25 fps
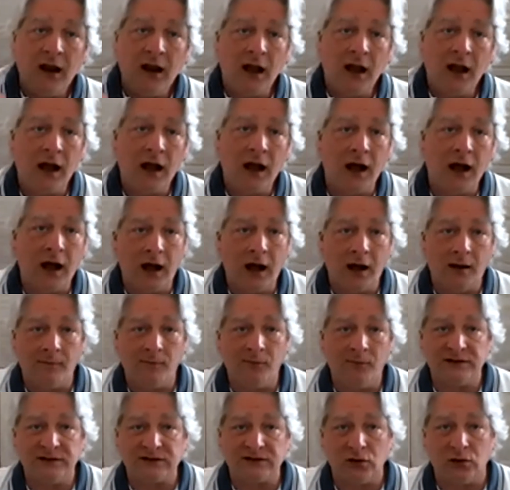physical
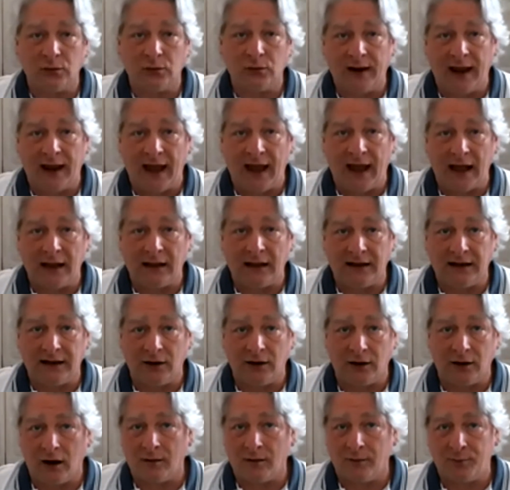reality or our
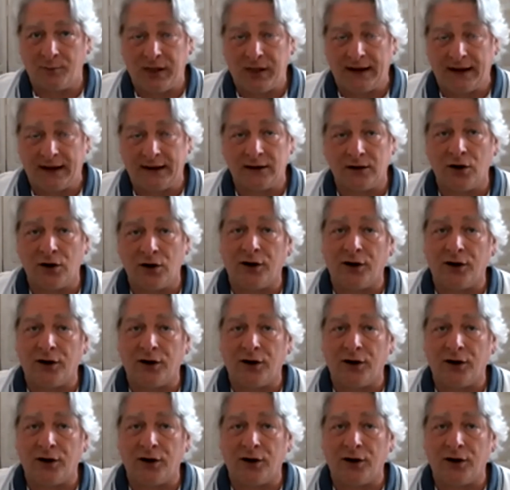planet Earth, but we